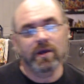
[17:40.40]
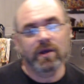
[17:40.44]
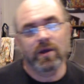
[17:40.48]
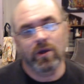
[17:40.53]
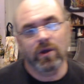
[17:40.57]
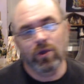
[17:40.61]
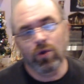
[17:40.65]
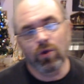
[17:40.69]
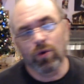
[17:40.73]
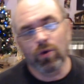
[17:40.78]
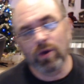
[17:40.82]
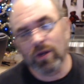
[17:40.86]

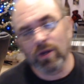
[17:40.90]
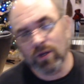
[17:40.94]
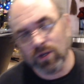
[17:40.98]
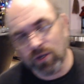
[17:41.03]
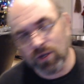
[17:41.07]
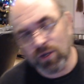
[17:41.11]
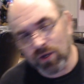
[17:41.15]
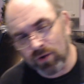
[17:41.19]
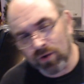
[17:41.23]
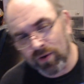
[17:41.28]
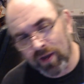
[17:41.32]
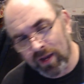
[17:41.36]
You can
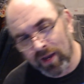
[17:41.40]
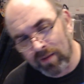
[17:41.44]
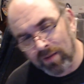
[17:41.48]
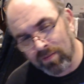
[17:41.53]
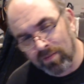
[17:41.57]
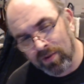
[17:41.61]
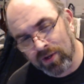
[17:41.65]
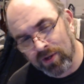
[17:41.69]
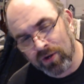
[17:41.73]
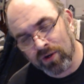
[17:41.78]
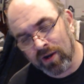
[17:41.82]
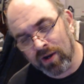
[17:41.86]
do
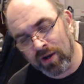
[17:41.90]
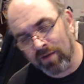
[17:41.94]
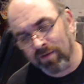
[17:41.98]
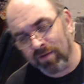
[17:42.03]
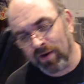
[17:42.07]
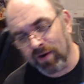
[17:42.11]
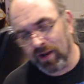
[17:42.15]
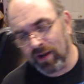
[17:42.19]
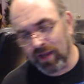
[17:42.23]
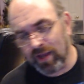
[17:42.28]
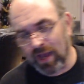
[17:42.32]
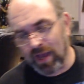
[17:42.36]
it, but you're
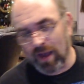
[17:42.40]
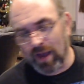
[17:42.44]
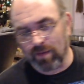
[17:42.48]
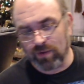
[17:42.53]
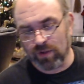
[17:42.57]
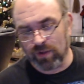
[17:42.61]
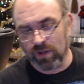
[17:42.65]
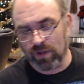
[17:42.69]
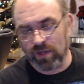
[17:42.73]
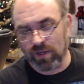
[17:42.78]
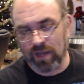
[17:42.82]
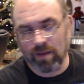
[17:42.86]
never going to
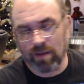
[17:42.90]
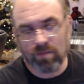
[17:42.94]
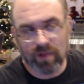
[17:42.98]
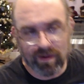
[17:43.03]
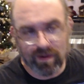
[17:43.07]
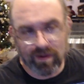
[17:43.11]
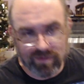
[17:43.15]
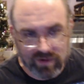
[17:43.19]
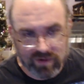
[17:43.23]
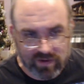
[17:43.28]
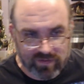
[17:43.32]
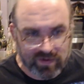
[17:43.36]
capture the same
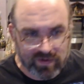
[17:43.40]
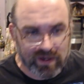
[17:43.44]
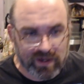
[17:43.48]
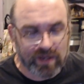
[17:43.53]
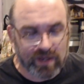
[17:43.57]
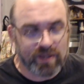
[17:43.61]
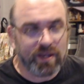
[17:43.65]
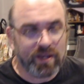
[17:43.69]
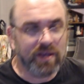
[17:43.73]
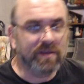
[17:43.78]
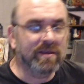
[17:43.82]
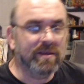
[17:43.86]
level of
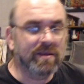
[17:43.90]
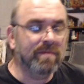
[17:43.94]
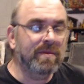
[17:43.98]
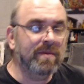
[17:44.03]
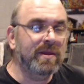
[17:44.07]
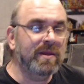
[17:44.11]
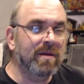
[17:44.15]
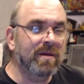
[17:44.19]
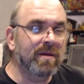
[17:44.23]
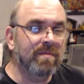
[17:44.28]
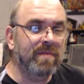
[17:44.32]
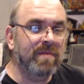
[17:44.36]
details. I
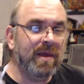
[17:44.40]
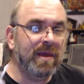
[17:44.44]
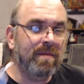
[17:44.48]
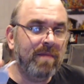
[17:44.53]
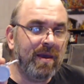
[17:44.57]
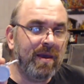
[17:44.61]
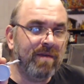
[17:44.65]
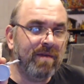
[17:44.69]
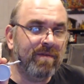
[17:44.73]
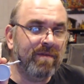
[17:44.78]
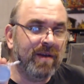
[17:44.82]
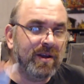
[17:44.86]
mean, they
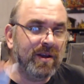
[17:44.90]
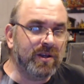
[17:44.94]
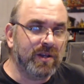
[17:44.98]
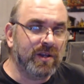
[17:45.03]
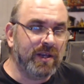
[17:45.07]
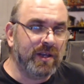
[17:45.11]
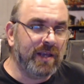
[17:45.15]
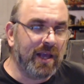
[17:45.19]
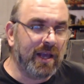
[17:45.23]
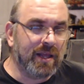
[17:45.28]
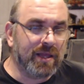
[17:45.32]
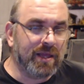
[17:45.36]
may
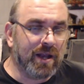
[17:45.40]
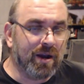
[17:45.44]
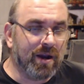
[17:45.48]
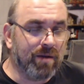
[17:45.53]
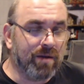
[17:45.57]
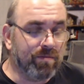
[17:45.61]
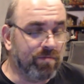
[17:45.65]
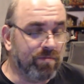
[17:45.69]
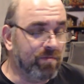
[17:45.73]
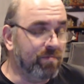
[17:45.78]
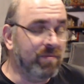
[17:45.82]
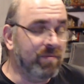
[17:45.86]
eventually get
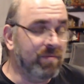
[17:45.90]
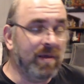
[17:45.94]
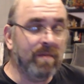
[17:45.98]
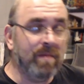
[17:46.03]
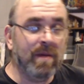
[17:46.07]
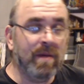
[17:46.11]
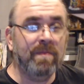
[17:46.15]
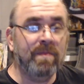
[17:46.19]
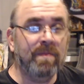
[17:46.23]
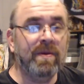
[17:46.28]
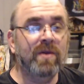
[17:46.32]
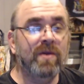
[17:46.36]
there. They
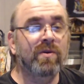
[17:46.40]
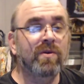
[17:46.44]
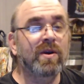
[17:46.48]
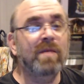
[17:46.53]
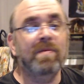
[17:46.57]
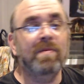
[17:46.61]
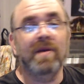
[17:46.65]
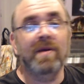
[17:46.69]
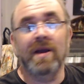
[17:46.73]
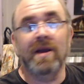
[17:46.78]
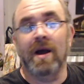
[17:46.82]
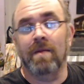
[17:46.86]
might be
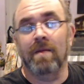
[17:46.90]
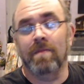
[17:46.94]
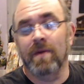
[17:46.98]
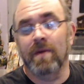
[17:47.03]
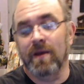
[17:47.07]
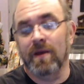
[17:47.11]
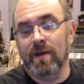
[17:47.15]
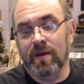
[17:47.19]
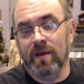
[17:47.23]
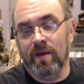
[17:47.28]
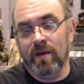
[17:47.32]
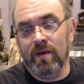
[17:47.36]
creeping up
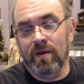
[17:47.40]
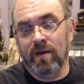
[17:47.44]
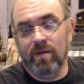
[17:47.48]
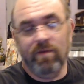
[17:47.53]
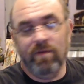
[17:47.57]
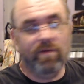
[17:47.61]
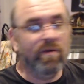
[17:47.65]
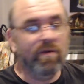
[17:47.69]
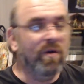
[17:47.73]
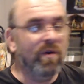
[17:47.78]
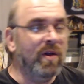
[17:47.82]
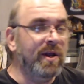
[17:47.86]

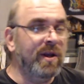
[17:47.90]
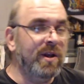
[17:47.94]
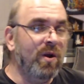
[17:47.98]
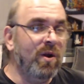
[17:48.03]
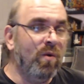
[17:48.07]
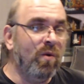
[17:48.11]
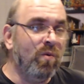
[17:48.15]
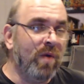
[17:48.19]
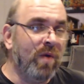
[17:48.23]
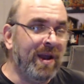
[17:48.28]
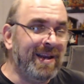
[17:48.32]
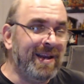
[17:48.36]
for all I
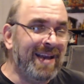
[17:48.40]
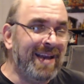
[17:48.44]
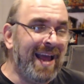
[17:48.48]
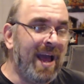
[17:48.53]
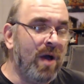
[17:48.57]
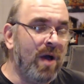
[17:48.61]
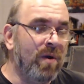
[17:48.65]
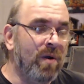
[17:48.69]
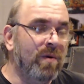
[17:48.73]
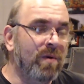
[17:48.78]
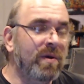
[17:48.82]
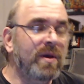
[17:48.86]
know right
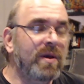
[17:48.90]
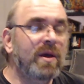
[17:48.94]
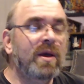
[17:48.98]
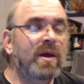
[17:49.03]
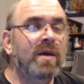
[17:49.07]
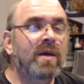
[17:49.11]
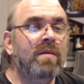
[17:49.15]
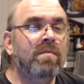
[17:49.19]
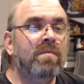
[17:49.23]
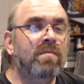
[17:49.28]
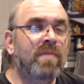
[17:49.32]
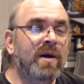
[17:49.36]
now,
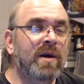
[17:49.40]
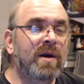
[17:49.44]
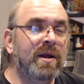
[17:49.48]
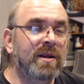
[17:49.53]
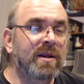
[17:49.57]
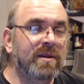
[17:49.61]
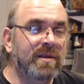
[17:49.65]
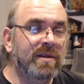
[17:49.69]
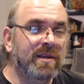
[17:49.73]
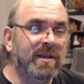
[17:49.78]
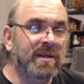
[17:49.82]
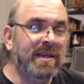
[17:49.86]

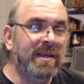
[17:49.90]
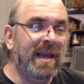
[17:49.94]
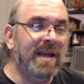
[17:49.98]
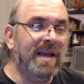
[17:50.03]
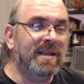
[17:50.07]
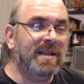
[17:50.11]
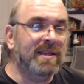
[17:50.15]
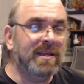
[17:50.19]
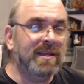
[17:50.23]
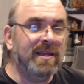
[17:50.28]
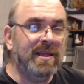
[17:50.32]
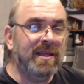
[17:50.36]
but to
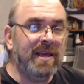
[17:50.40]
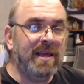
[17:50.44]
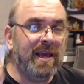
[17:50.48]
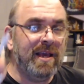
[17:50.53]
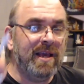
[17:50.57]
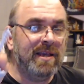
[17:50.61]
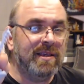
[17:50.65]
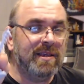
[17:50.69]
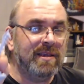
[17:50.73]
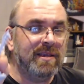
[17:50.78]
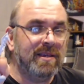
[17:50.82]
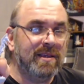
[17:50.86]
get to
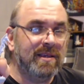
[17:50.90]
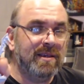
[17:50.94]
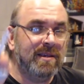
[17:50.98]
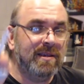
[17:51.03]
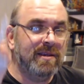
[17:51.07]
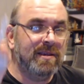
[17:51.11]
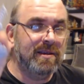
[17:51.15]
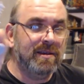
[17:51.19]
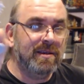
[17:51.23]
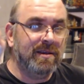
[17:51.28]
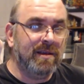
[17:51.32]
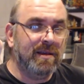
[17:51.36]

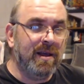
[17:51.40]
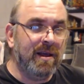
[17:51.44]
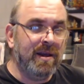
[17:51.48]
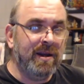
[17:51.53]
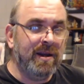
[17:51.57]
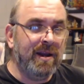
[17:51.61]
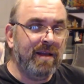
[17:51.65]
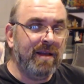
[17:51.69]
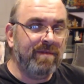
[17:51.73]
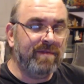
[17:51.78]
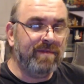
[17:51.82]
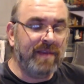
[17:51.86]
this on
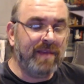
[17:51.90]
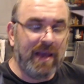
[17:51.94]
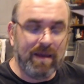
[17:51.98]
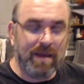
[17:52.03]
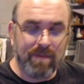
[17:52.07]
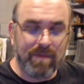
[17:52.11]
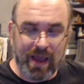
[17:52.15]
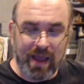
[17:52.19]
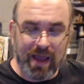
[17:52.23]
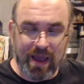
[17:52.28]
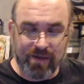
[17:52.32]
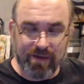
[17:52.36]
an
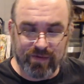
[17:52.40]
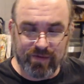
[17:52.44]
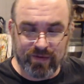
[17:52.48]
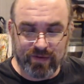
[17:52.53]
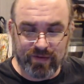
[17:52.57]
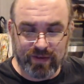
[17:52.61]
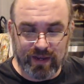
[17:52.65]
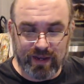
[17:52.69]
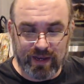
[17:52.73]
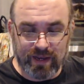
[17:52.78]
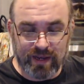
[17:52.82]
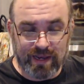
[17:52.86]
FDM, I haven't
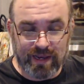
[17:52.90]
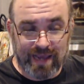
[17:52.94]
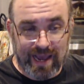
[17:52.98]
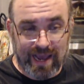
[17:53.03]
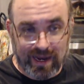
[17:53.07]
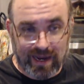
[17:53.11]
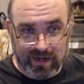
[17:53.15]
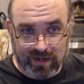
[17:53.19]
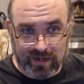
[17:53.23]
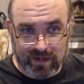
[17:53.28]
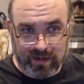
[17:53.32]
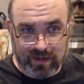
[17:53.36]
seen yet.